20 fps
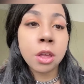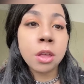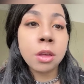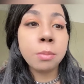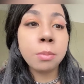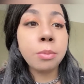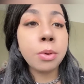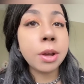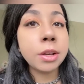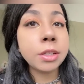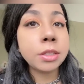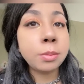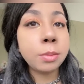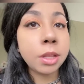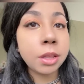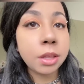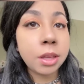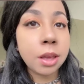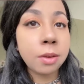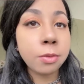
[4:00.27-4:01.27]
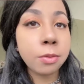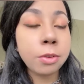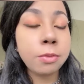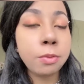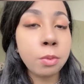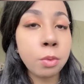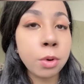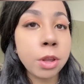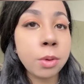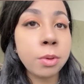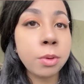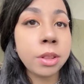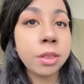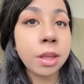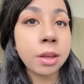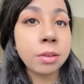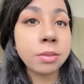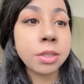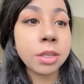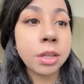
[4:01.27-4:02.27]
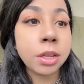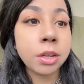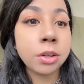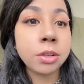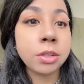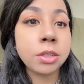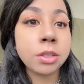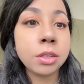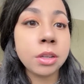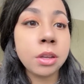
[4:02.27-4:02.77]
approximately every 41,000 years.